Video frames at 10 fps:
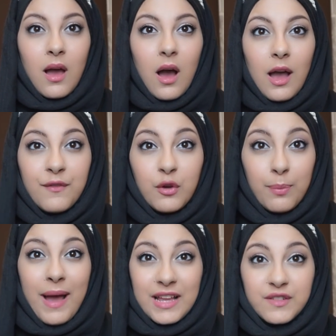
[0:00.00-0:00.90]
I feel
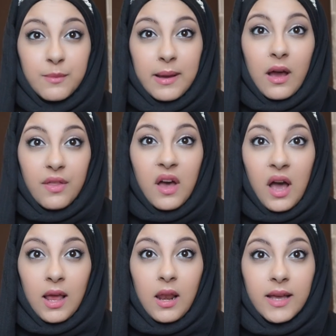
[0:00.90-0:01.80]
bad for my other
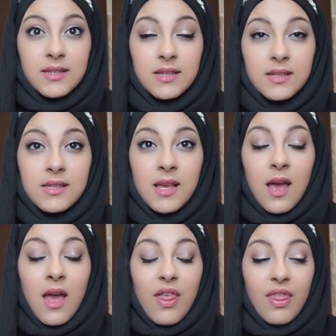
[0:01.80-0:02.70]
highlighters
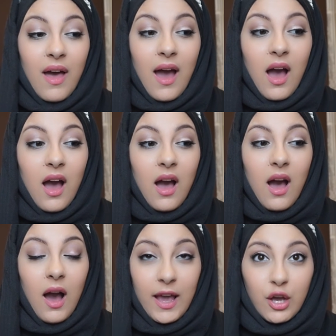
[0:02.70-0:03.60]
that
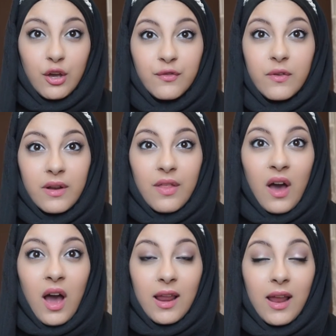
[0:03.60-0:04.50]
I go for another
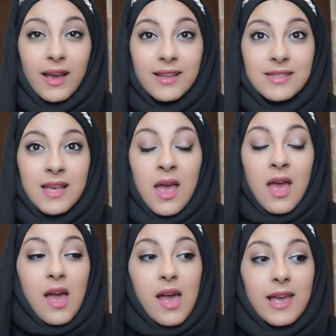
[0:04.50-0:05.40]
highlight.
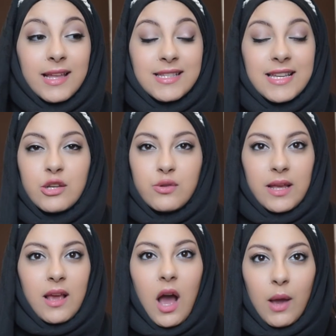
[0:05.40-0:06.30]
It's
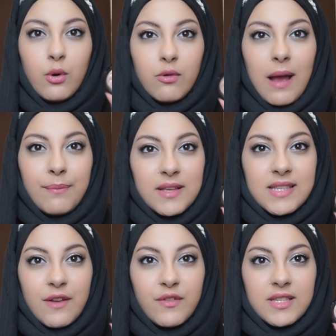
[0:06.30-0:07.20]
literally, I will grab this
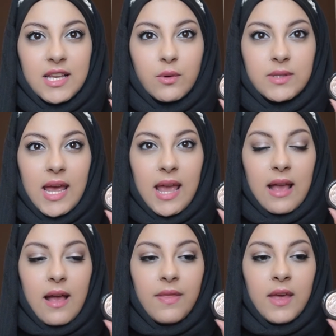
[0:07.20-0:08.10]
every single
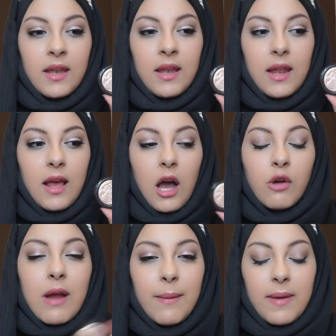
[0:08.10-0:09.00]
day, and then I'll
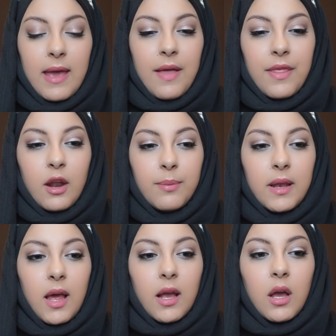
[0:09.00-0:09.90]
grab it and then I'll be
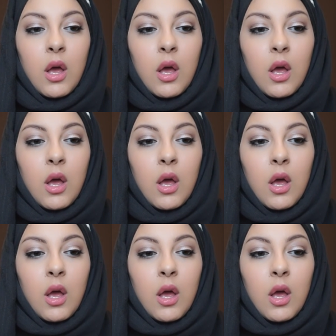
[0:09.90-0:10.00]
like,